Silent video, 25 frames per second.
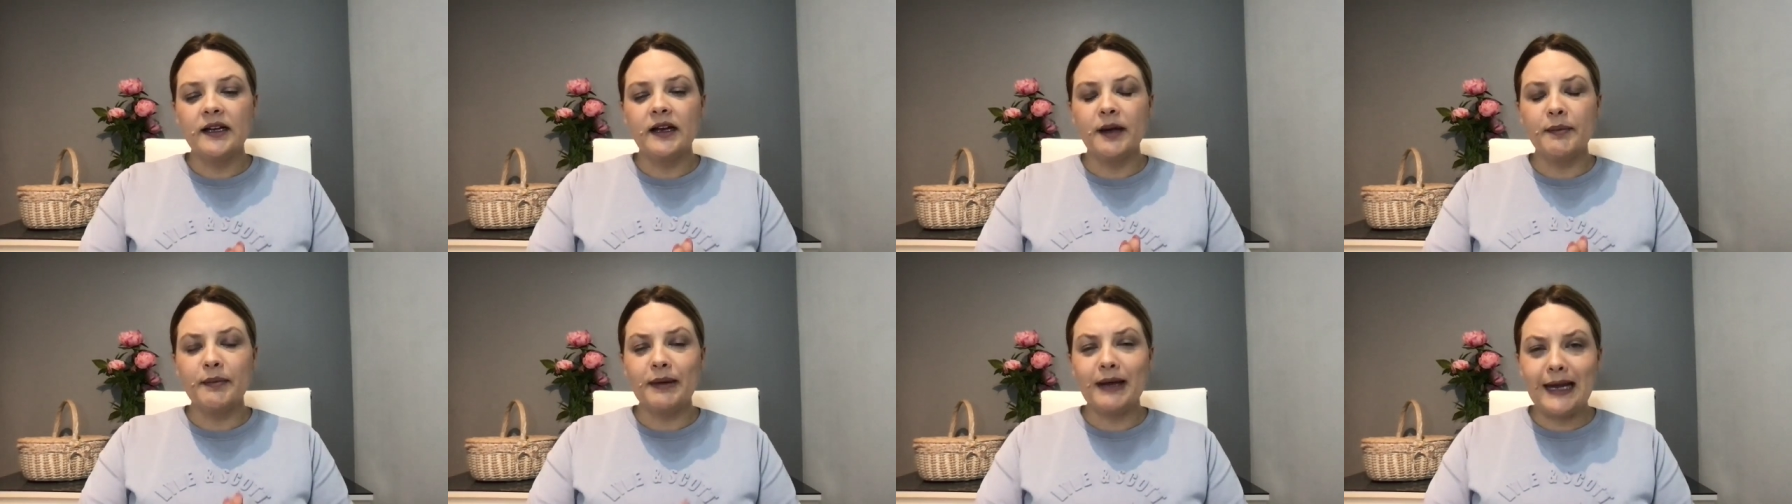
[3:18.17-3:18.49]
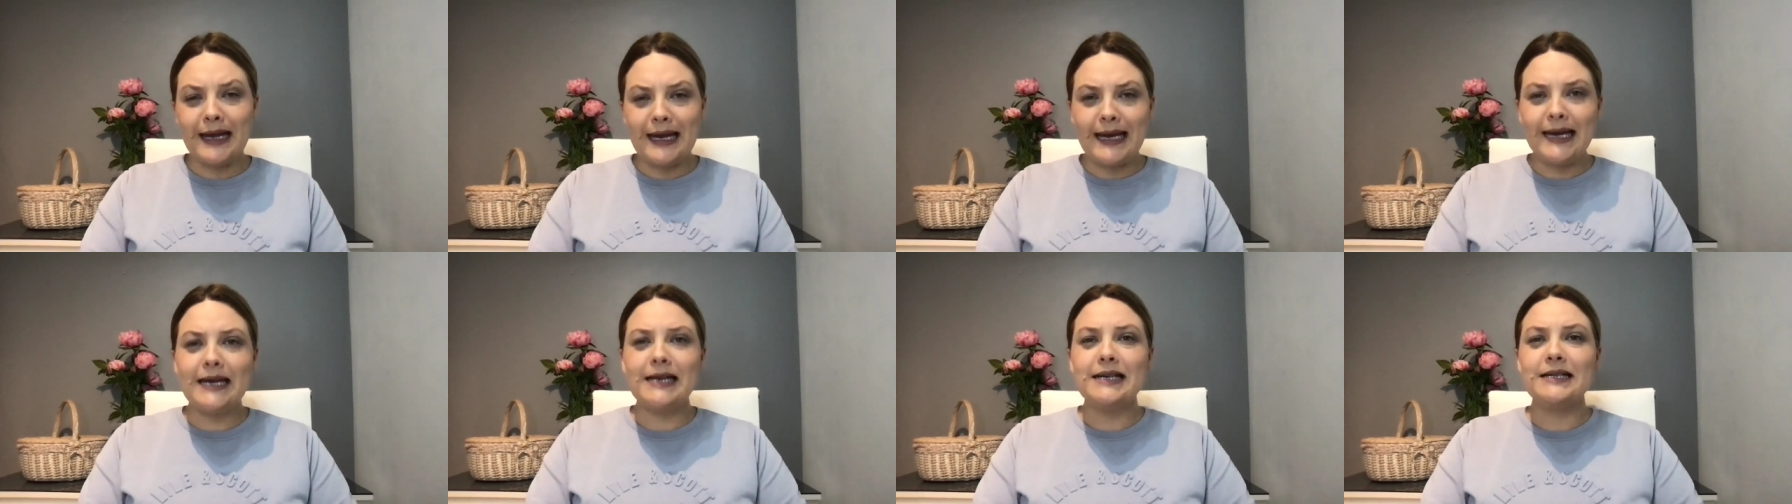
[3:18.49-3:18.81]
I'm
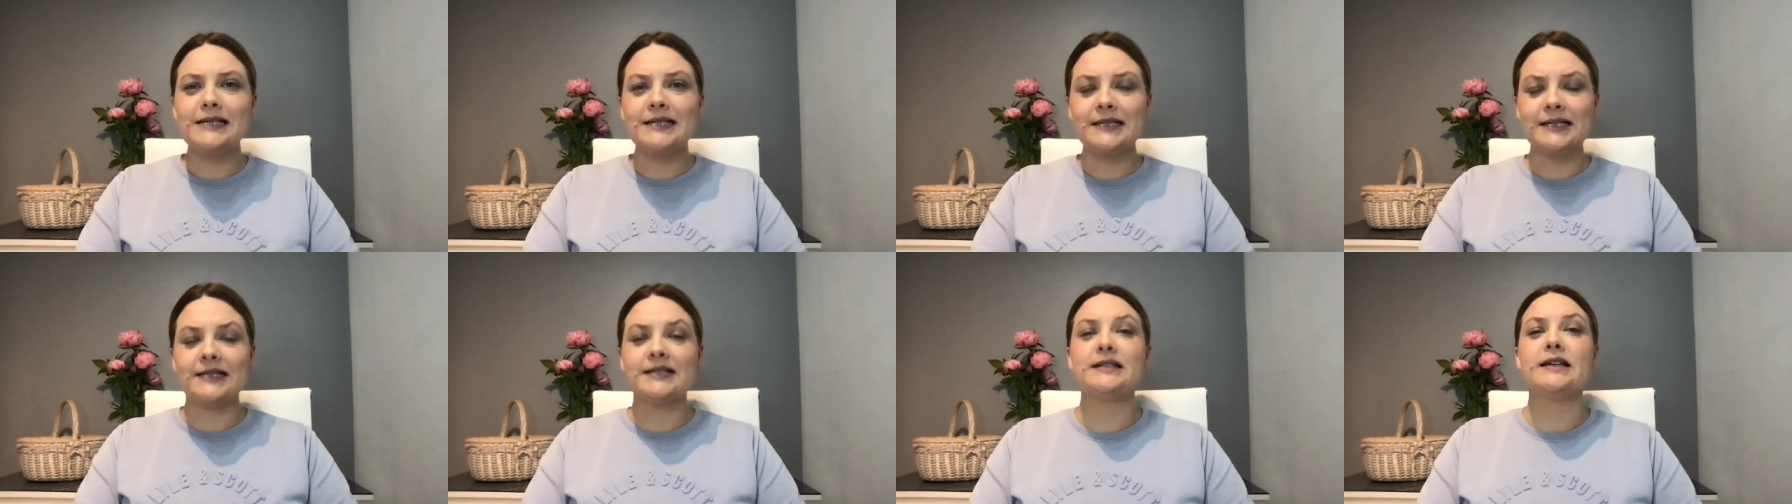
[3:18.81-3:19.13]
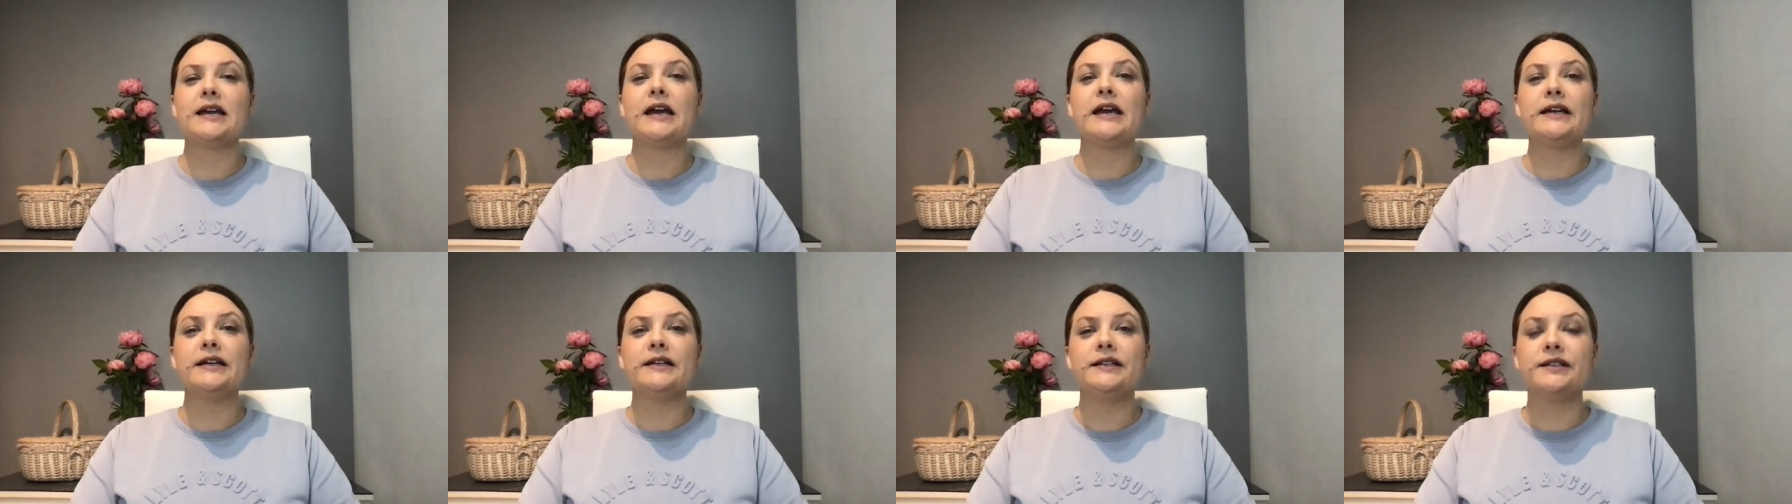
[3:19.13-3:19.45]
here
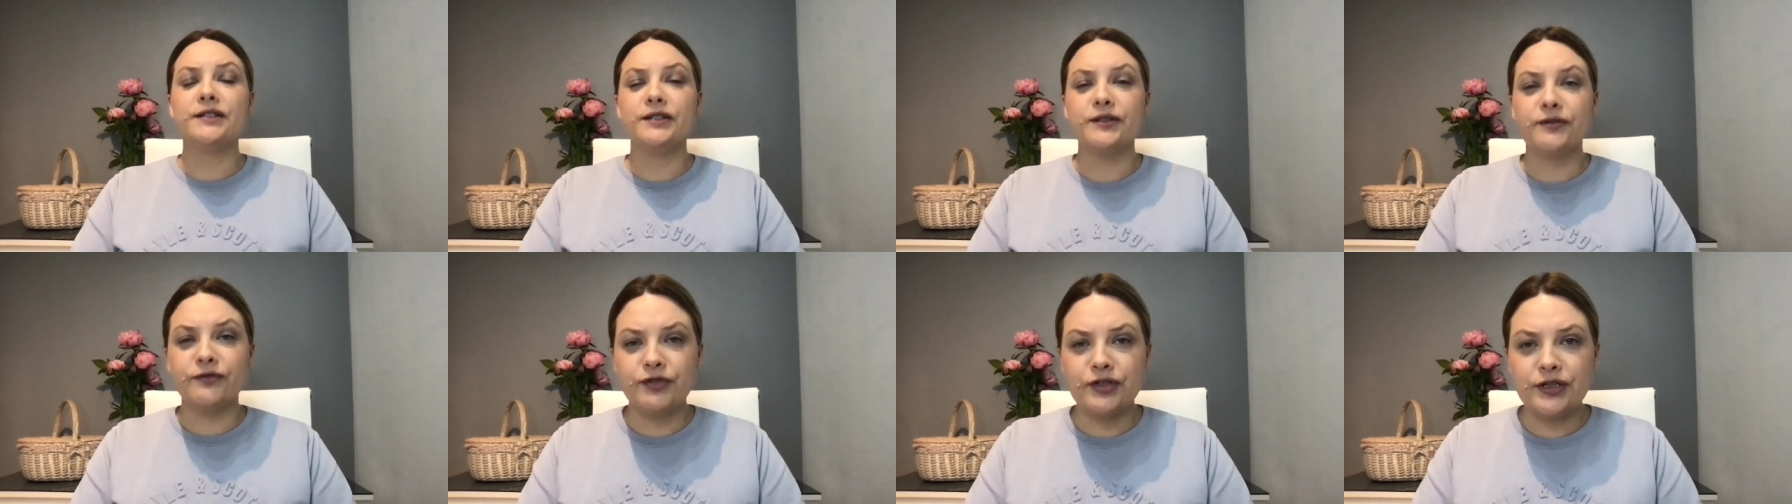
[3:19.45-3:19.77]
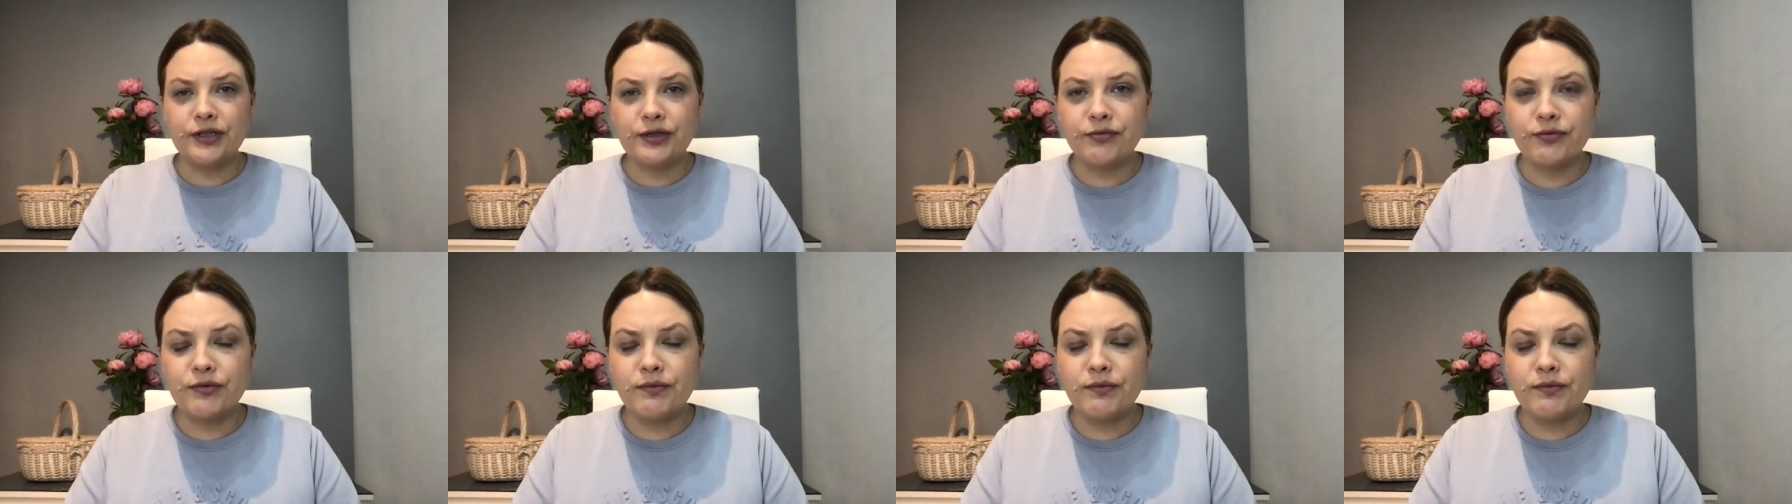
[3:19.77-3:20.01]
today to just